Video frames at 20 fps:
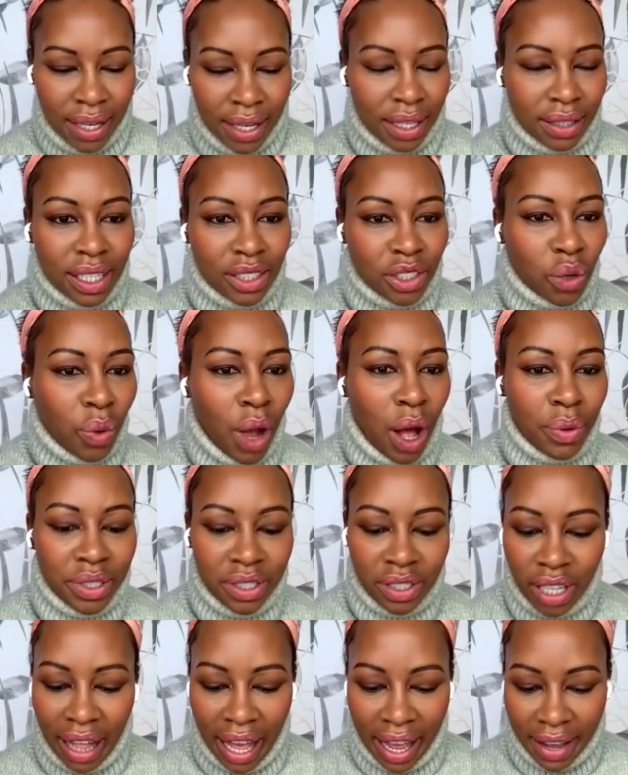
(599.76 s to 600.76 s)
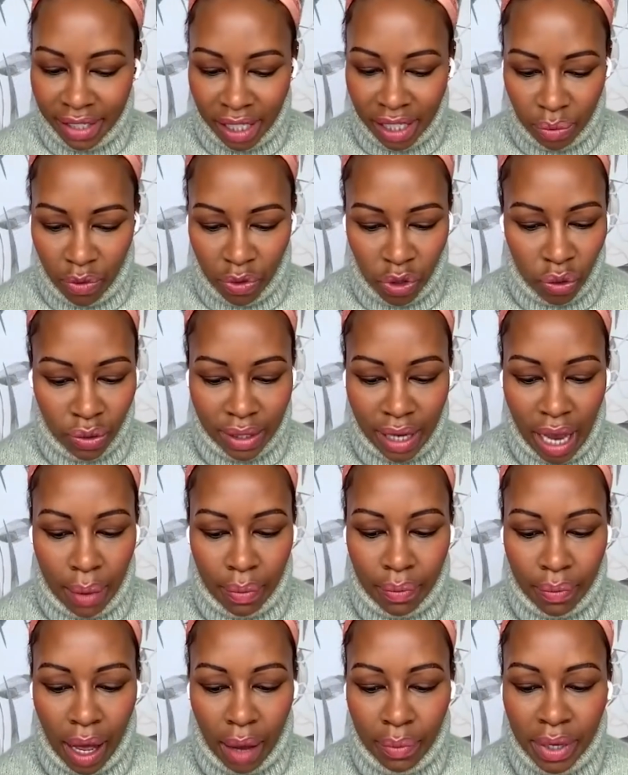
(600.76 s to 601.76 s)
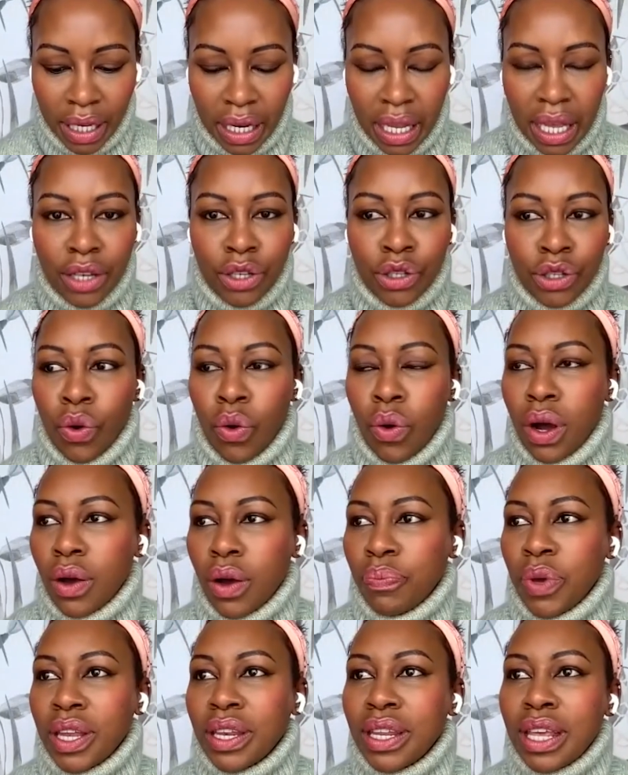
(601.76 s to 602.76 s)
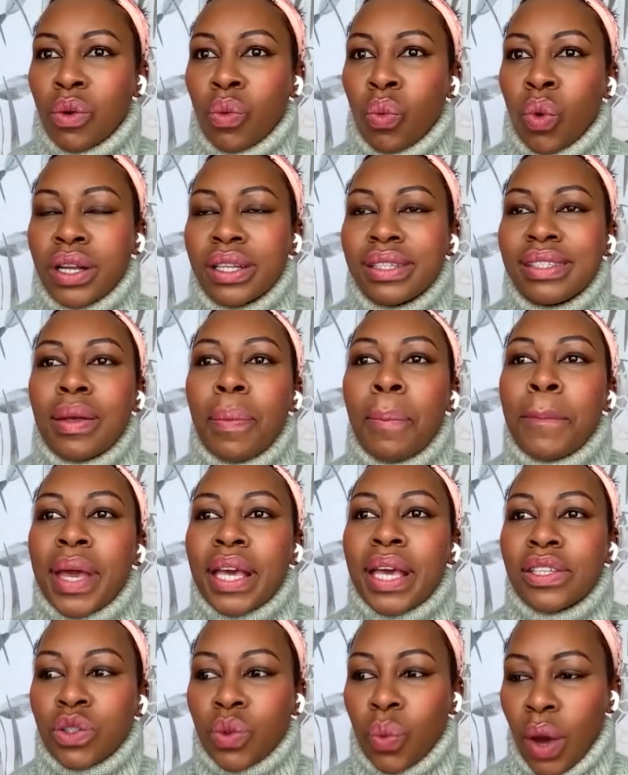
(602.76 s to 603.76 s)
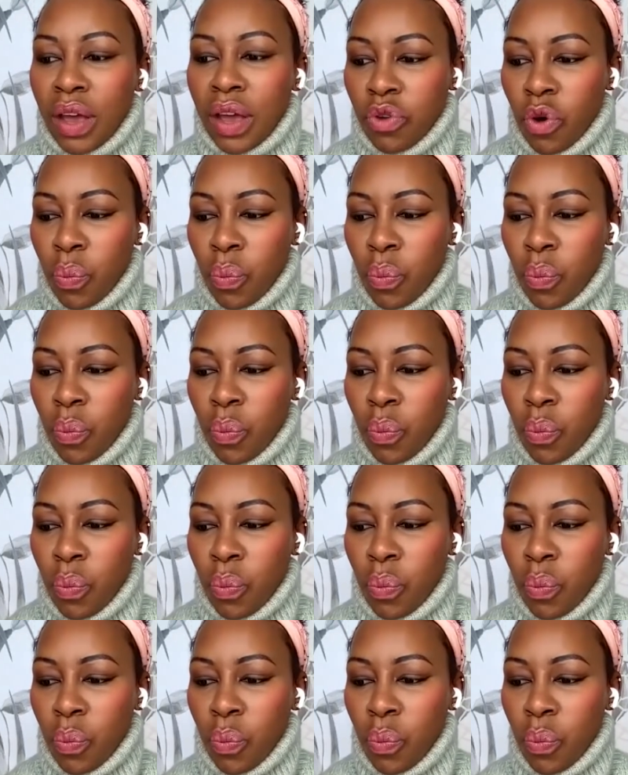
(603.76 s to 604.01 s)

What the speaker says: Natasha, while we still have some of your time, I mean, in your opinion, what is the best way